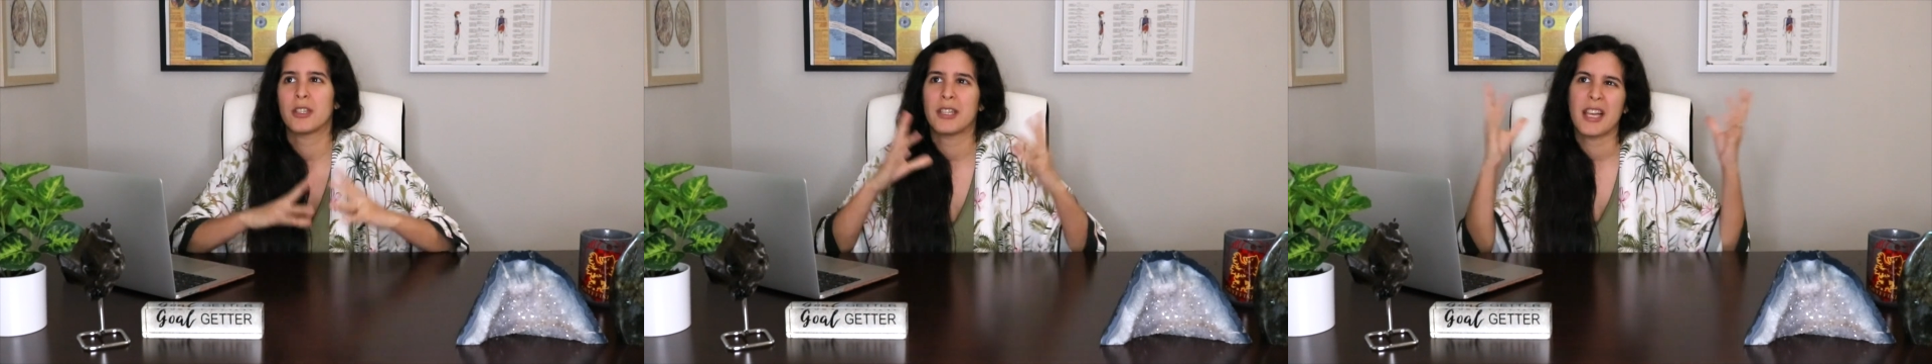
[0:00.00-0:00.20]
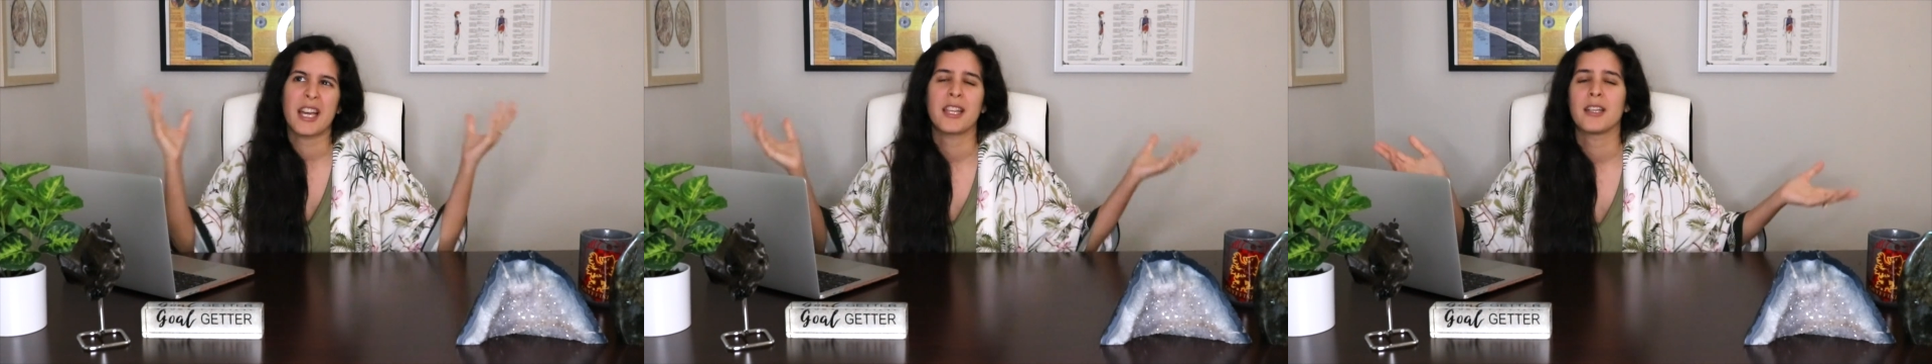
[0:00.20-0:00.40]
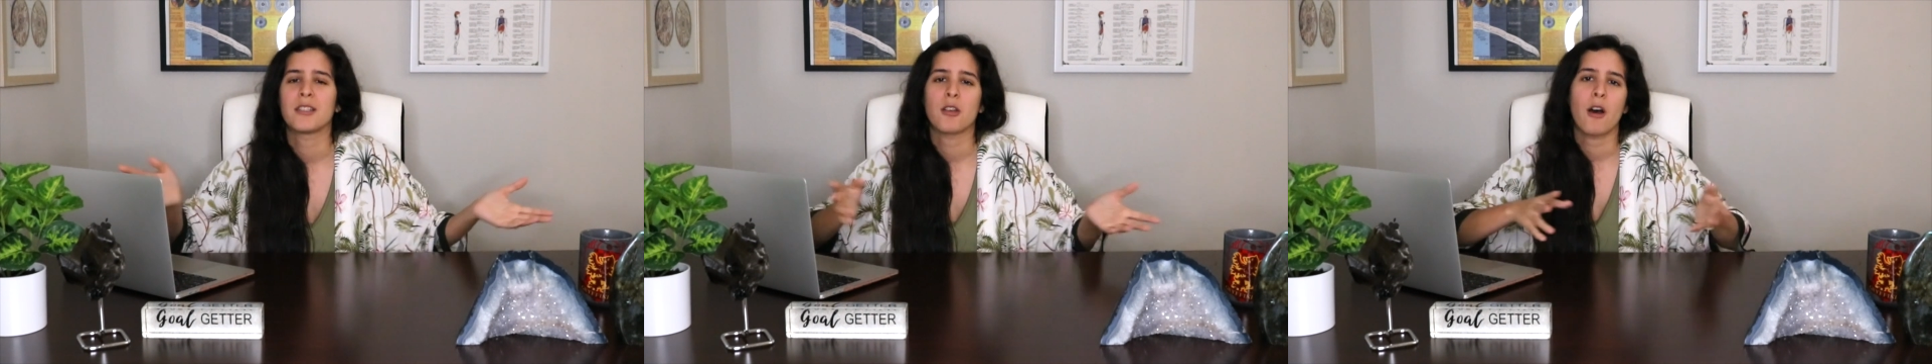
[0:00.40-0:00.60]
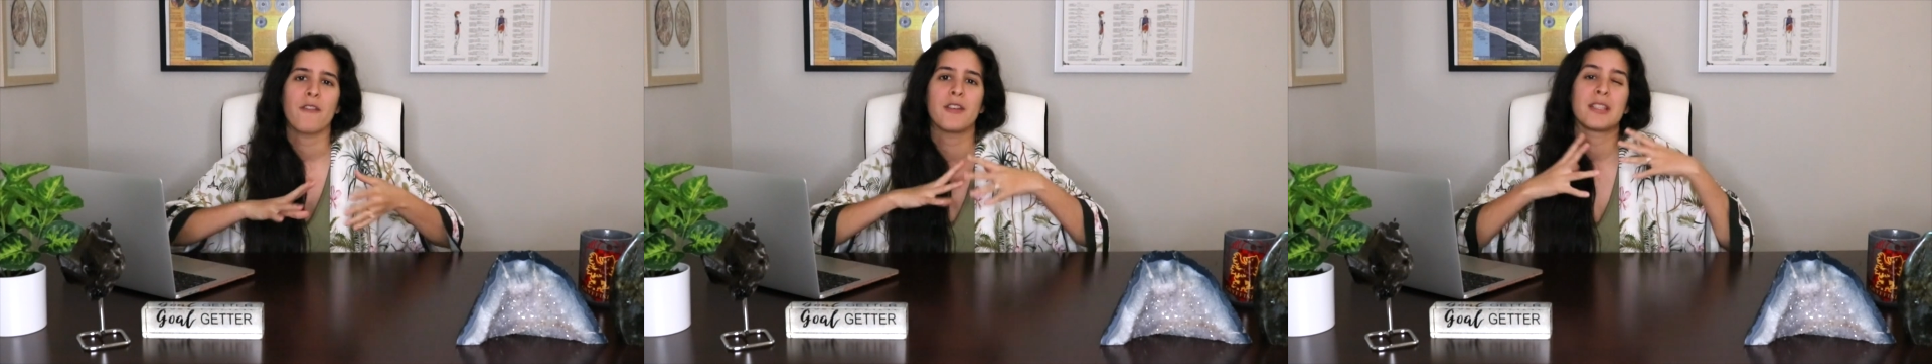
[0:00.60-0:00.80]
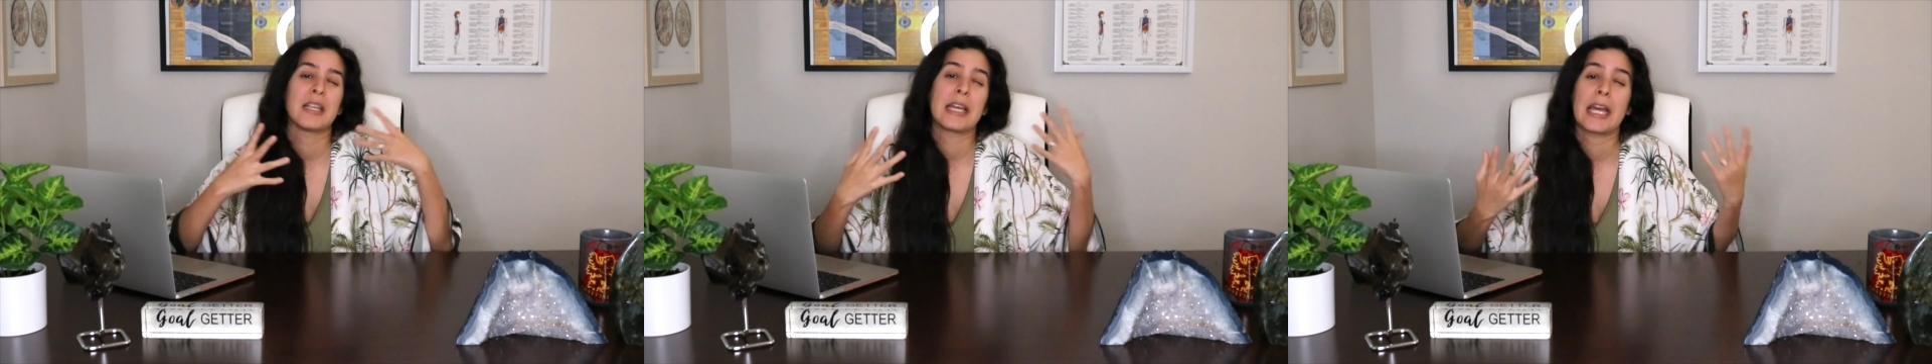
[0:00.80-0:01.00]
to like this
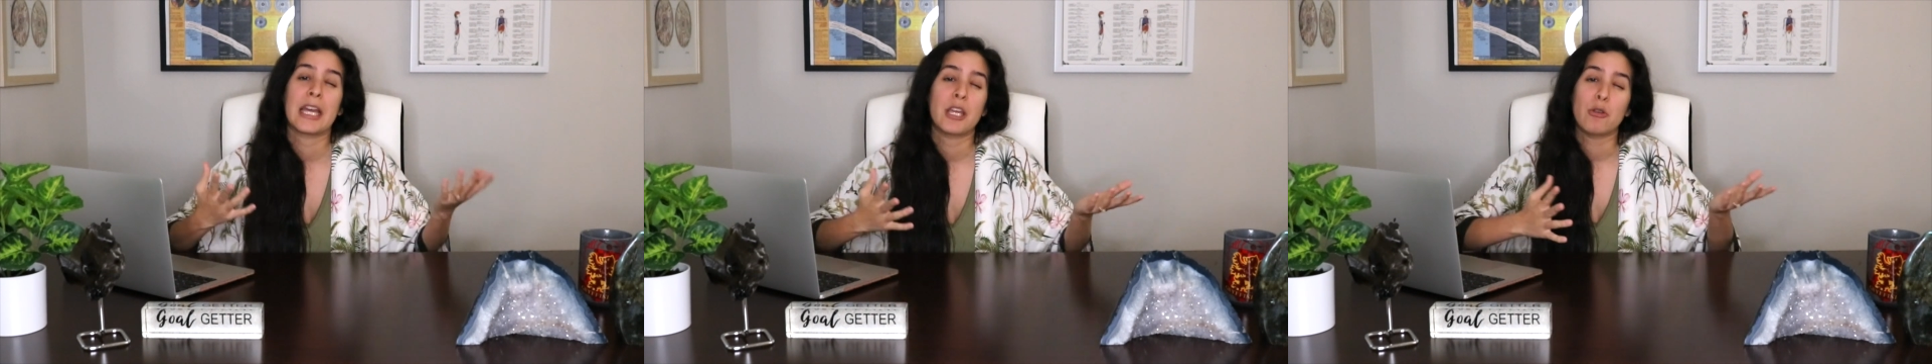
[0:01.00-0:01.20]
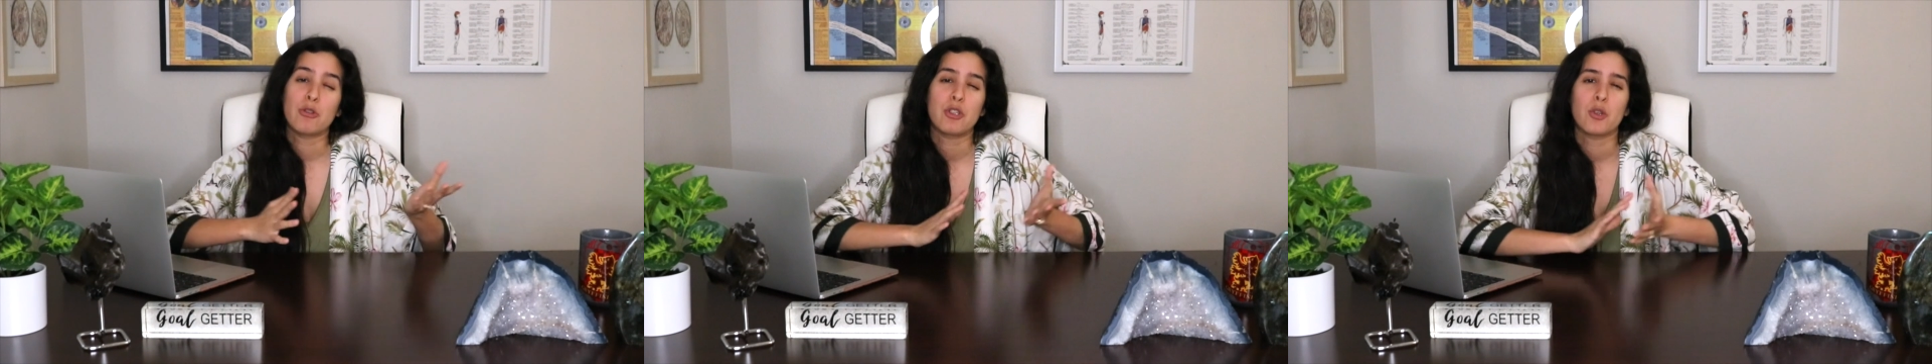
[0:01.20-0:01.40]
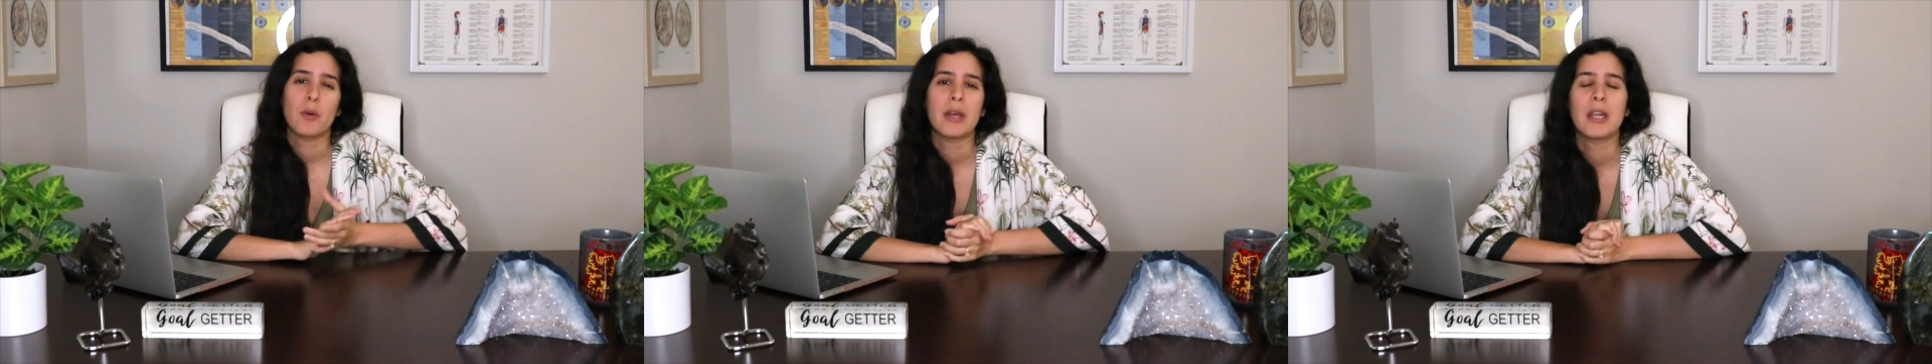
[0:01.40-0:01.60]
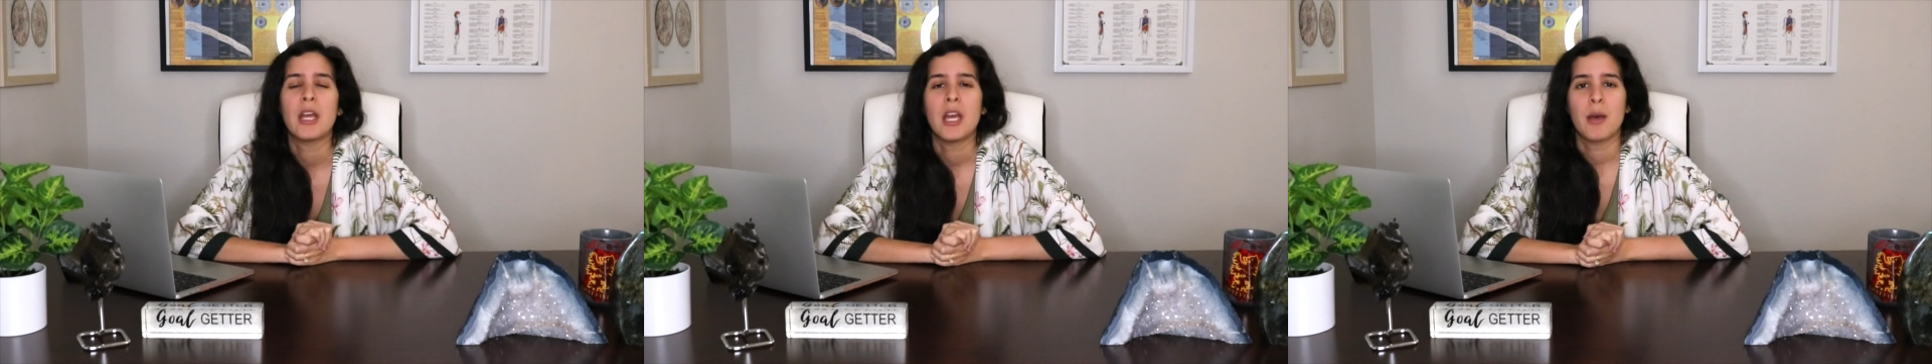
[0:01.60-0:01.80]
office and get used to it.